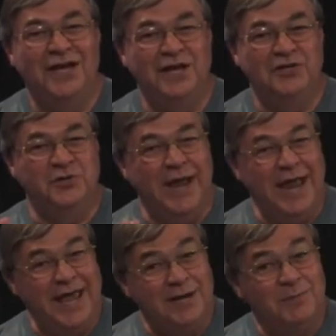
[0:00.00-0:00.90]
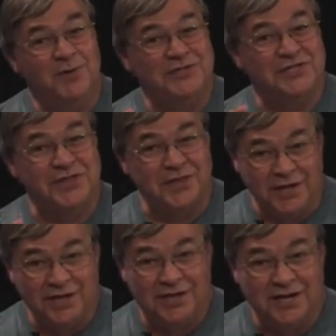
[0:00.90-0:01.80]
Do animals
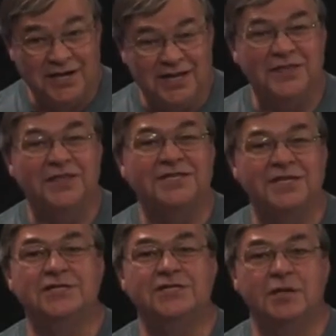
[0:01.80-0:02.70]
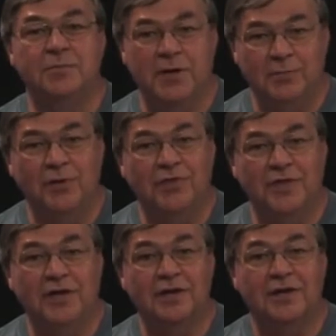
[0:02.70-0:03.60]
think in the sense that people
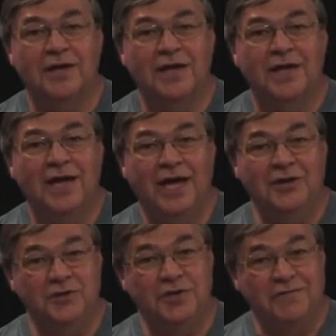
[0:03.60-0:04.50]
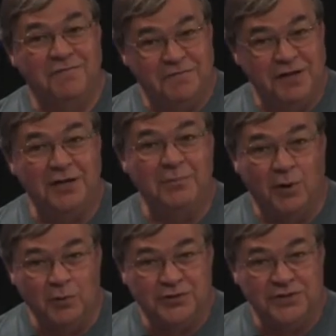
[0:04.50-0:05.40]
think? And do they feel
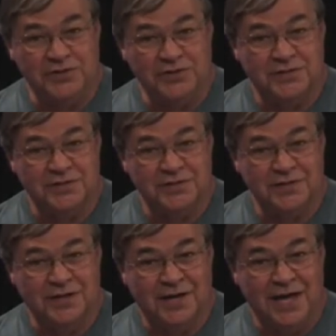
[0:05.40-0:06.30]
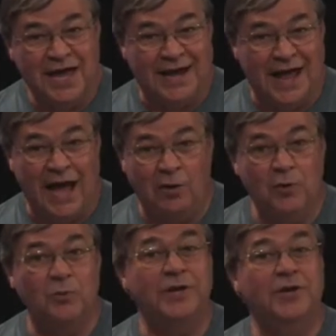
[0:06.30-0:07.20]
emotions? And how would
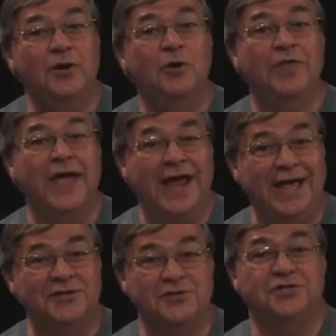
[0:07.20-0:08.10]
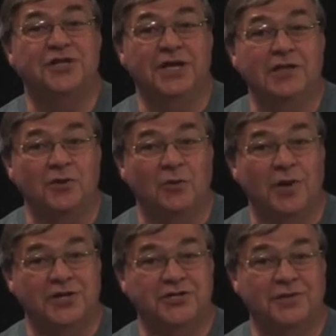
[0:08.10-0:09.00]
we know the answer to either
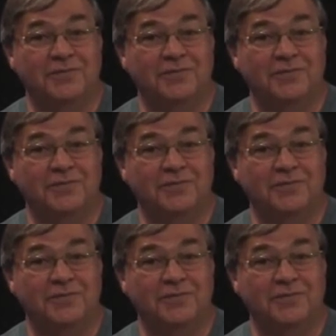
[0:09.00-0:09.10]
question?